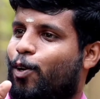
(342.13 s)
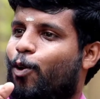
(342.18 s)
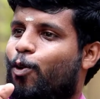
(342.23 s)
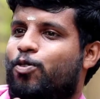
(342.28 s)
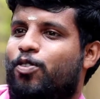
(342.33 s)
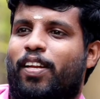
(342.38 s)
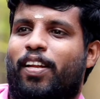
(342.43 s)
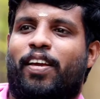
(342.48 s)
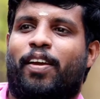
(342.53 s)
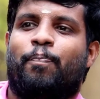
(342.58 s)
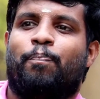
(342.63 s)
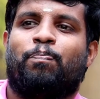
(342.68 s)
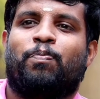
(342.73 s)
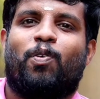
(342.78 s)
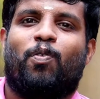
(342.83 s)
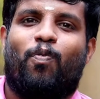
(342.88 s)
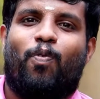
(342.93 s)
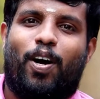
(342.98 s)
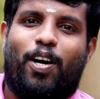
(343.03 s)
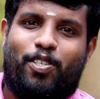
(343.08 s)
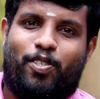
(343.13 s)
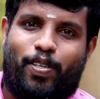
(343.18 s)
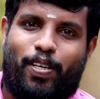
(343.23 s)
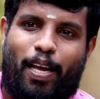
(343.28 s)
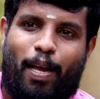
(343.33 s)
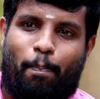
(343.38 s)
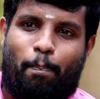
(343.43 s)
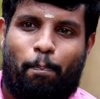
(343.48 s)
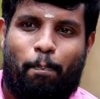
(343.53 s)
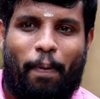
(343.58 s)
closely watch
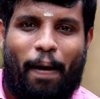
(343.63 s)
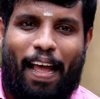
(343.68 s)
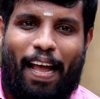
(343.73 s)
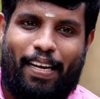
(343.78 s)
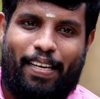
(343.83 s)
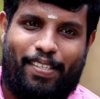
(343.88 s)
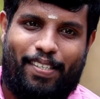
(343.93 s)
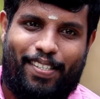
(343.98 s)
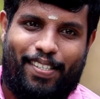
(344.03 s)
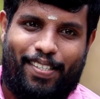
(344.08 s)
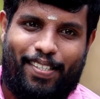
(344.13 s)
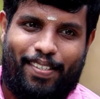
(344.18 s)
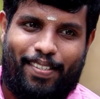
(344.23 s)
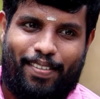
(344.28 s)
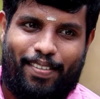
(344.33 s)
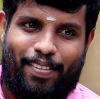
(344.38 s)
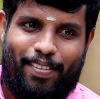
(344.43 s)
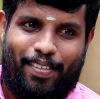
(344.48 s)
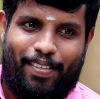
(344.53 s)
a plant.